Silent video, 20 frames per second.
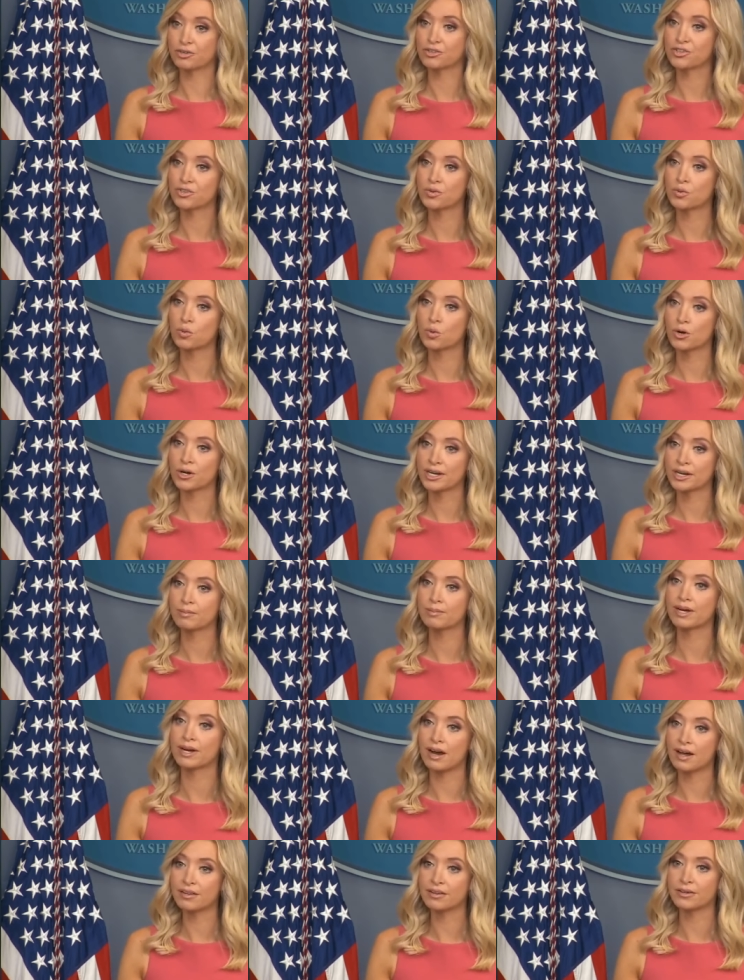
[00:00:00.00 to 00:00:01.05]
to the warning, but
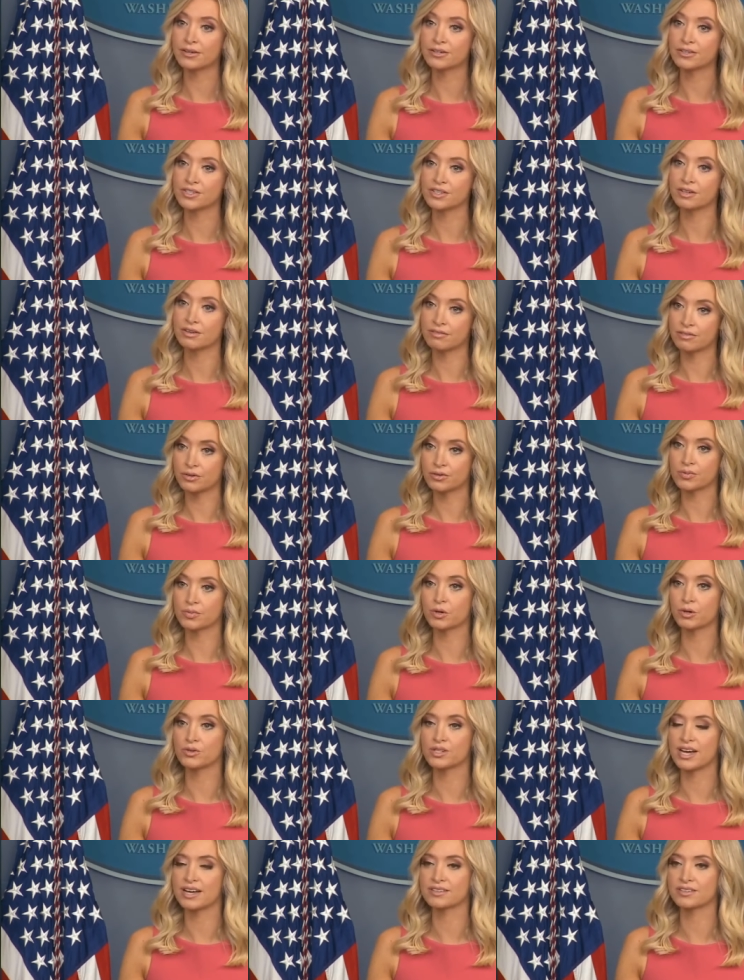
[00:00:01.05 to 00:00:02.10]
others of those
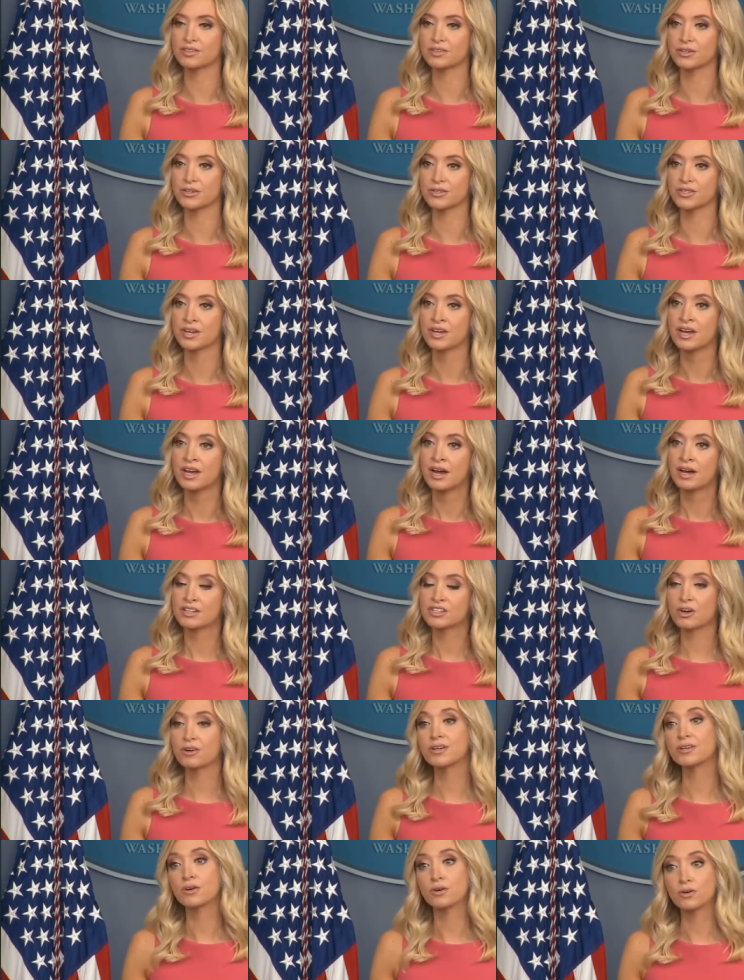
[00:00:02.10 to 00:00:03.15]
protesters
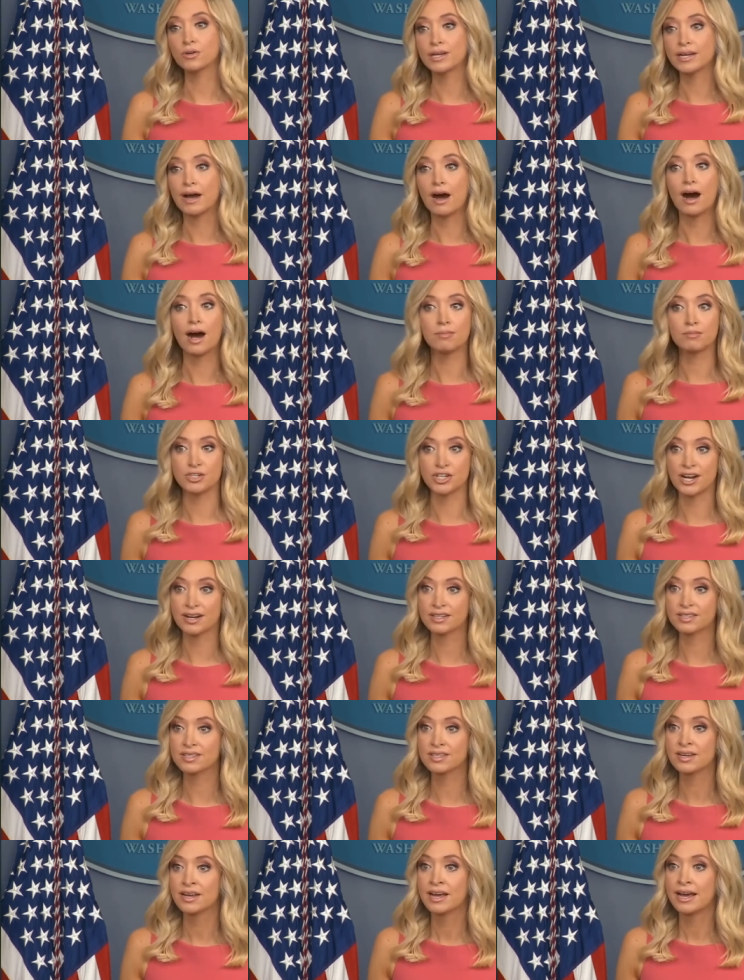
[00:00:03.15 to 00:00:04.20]
started hurling
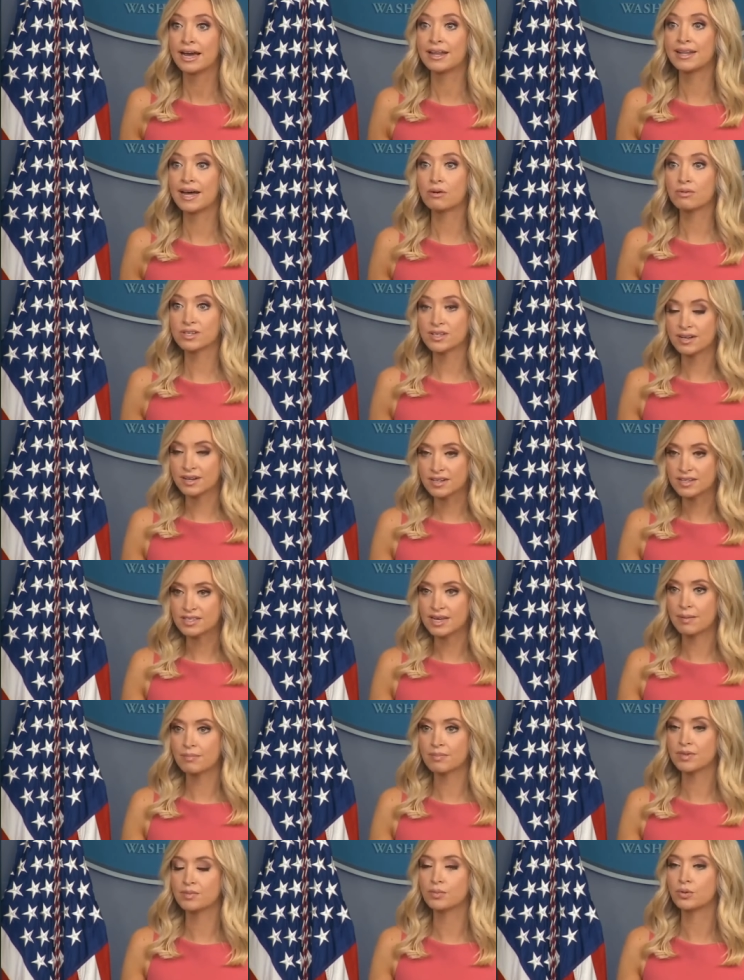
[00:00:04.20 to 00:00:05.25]
objects, and that was
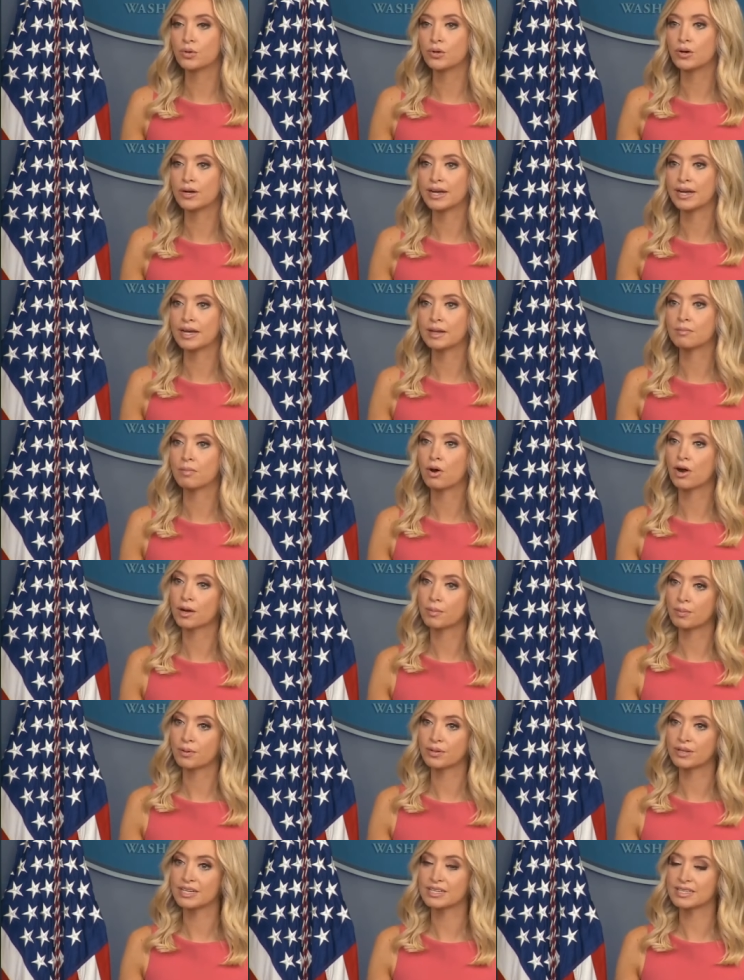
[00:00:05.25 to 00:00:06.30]
unacceptable. And park
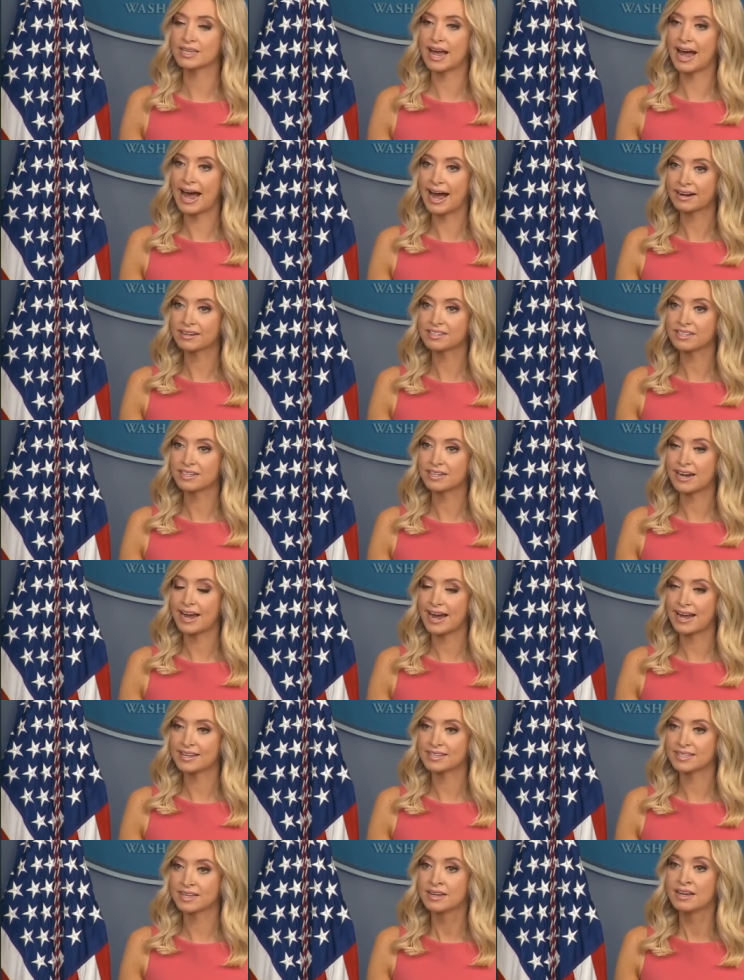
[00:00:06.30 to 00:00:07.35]
police acted
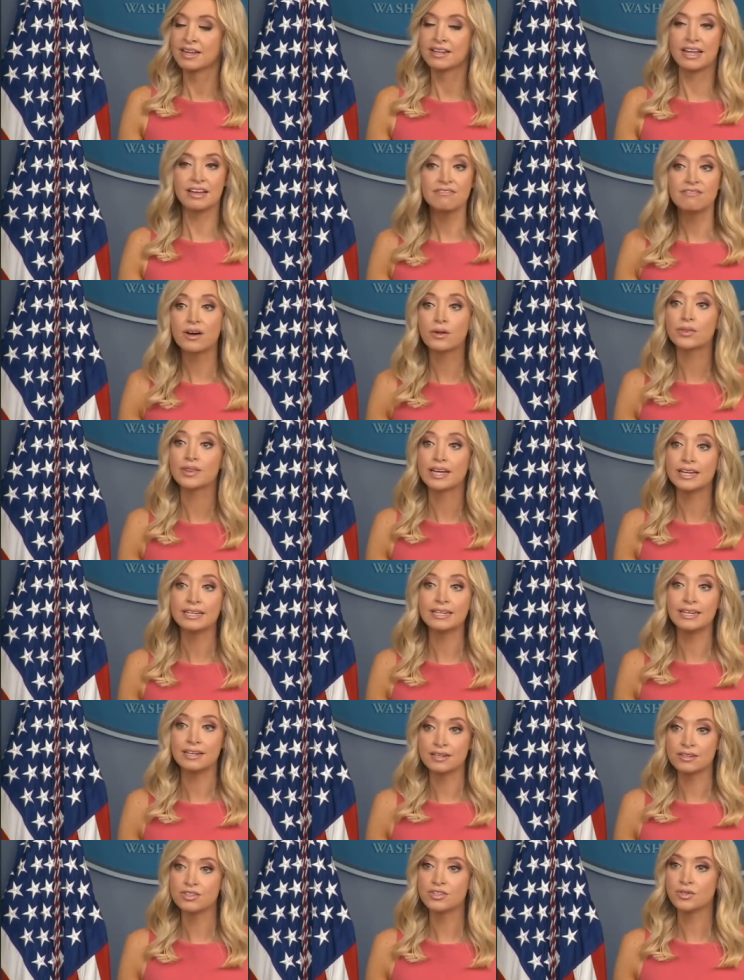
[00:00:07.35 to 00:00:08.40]
as they felt they
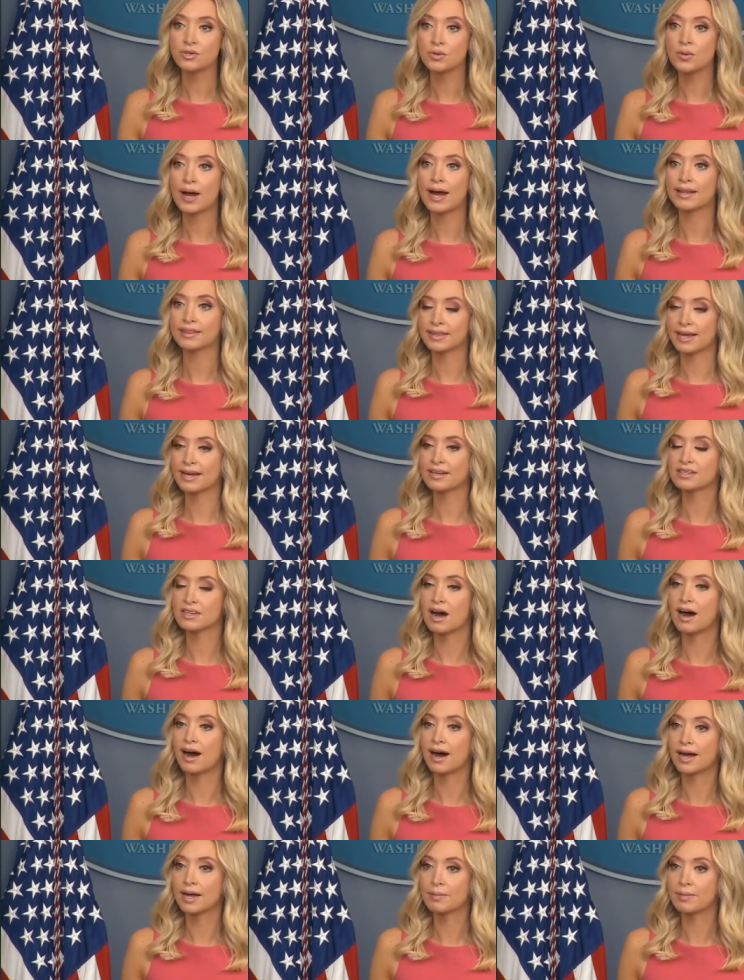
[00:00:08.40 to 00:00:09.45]
needed to at that
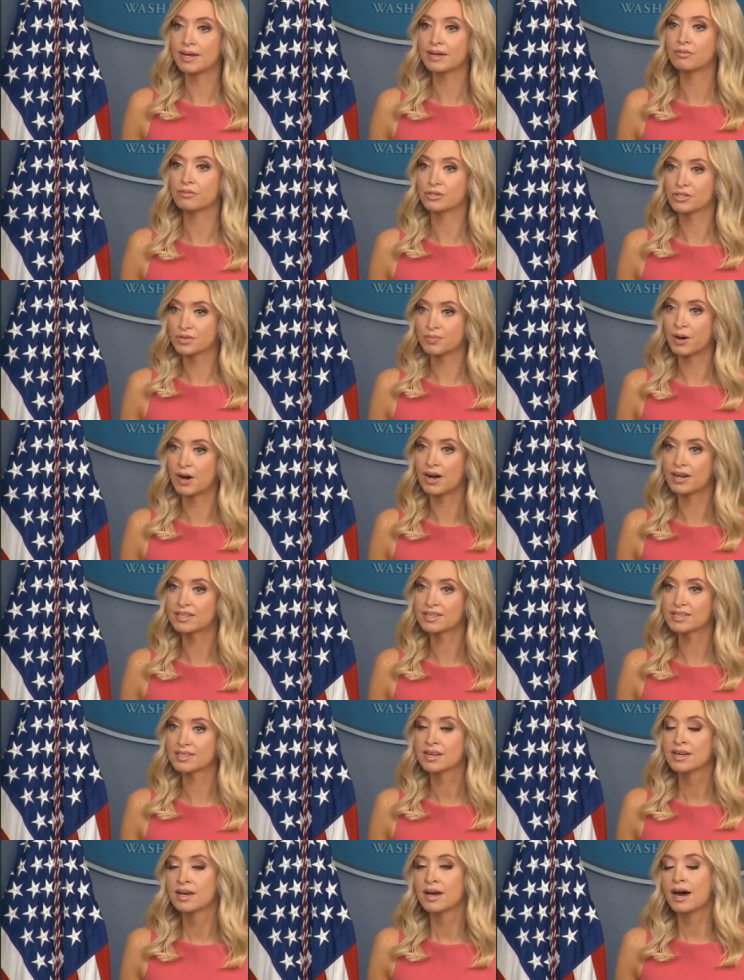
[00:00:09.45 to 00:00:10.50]
time in
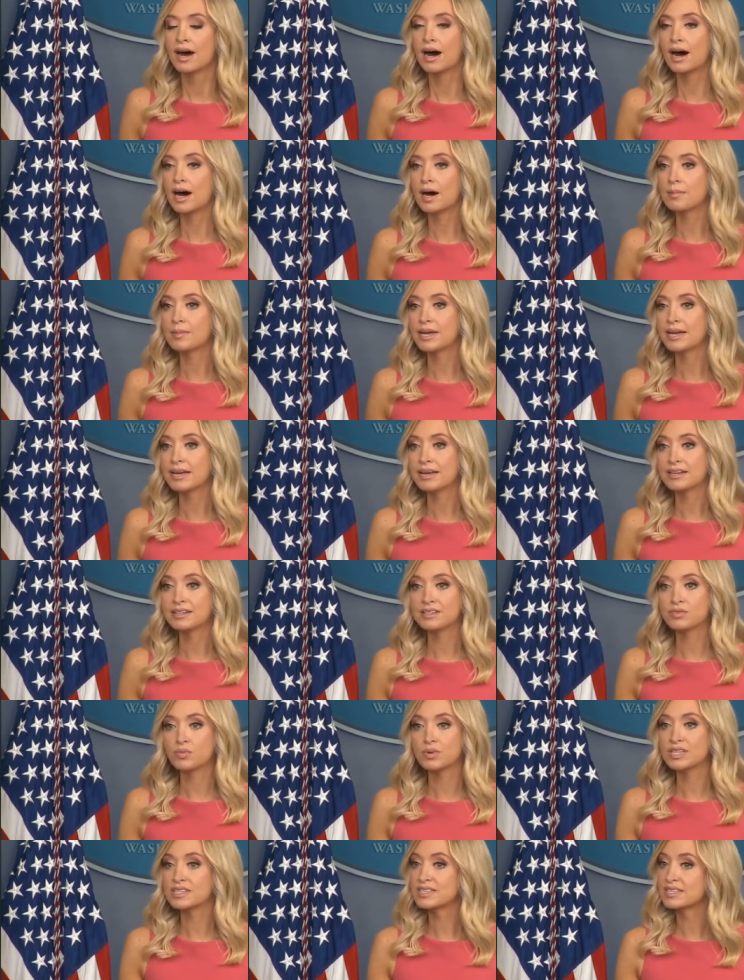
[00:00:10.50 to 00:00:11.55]
response, um, and
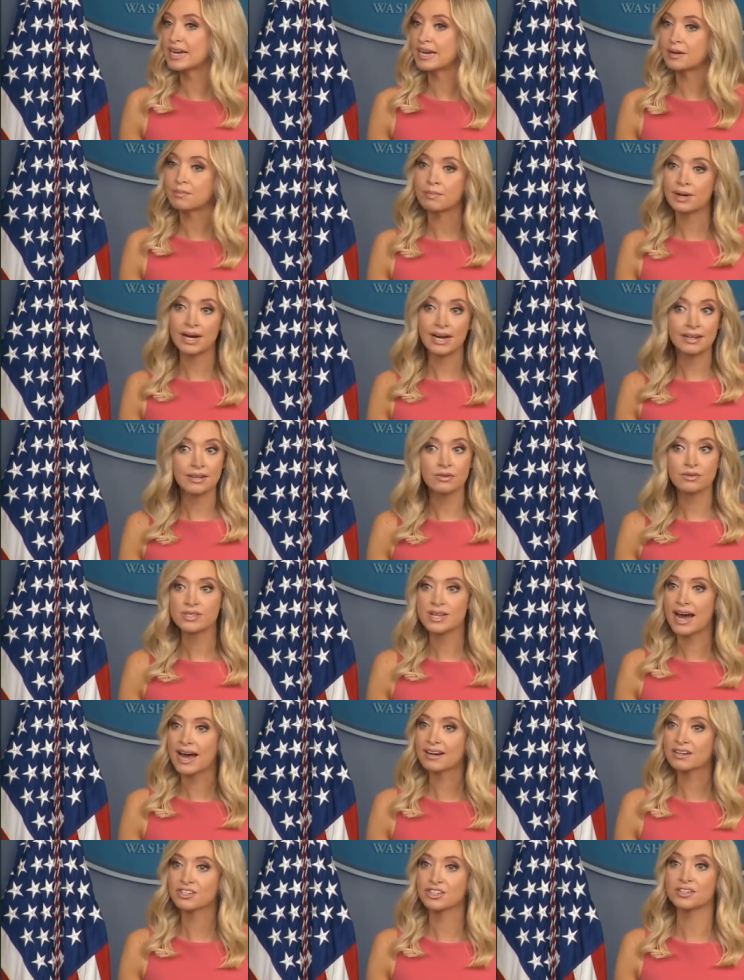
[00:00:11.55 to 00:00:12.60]
we stand by those
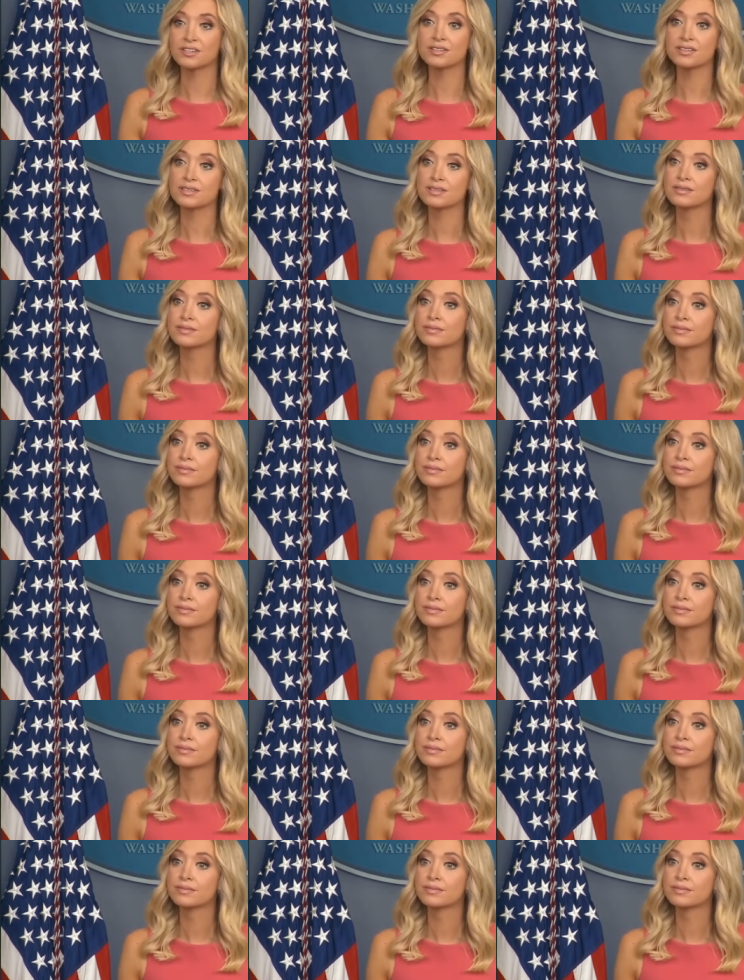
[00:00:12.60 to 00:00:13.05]
actions.